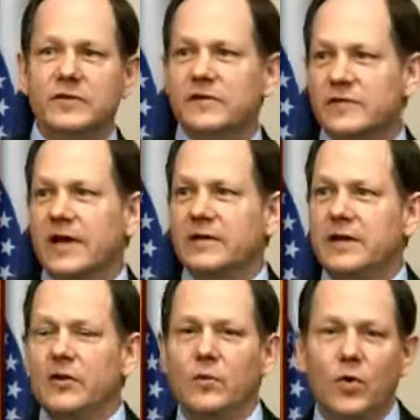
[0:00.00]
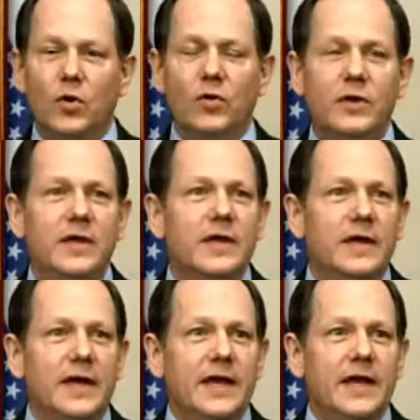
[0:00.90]
mayor of St. Louis,
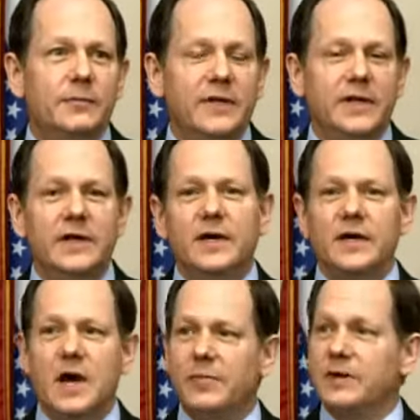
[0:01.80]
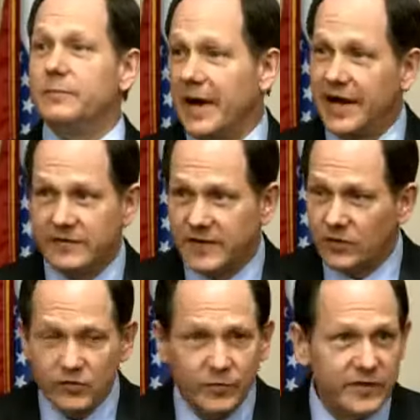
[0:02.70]
Missouri. And he
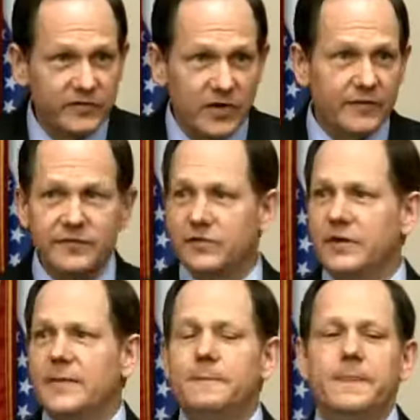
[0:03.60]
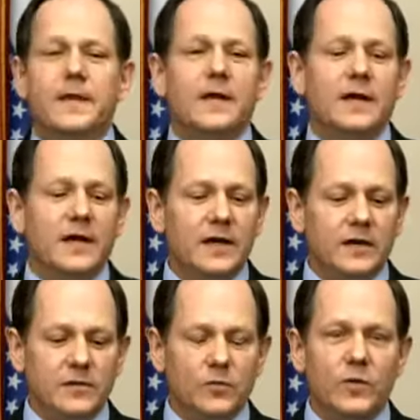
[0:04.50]
is addressing preparations for the
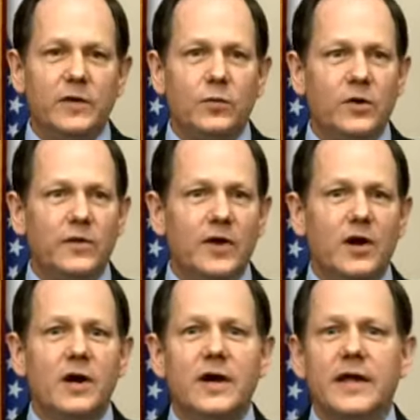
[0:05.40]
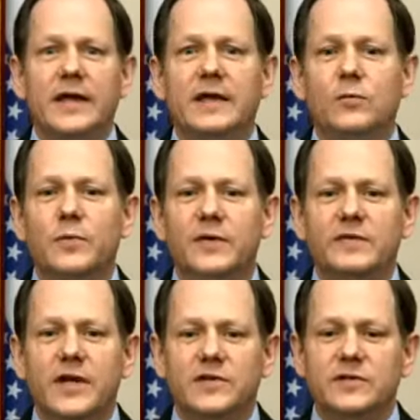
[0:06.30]
possibility of the release of
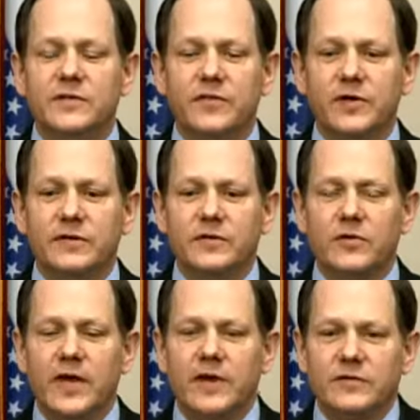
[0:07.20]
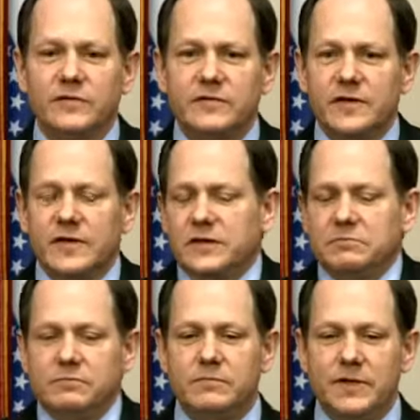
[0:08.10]
that grand jury report
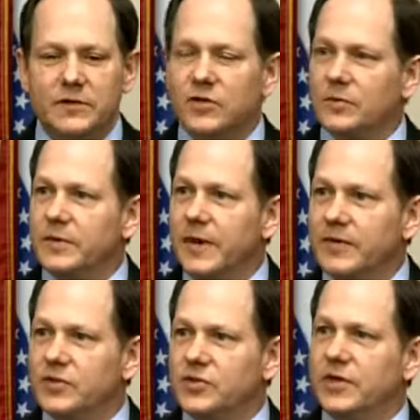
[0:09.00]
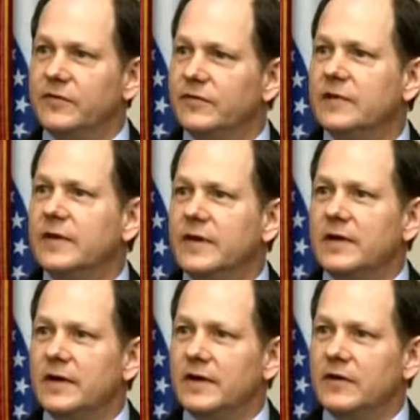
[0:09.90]
in Ferguson, Missouri. And as a
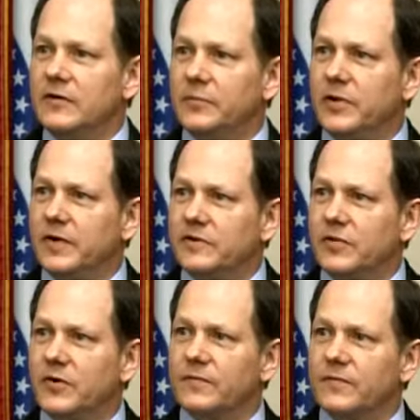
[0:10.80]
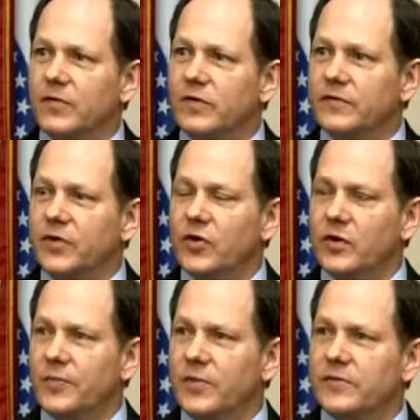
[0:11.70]
backdrop to all this, the
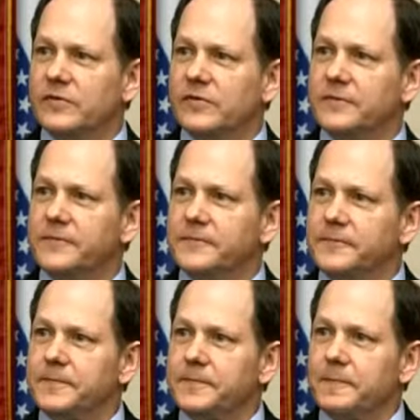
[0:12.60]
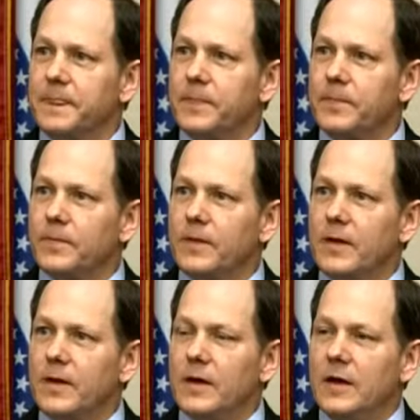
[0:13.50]
governor of the state, Jay Nixon,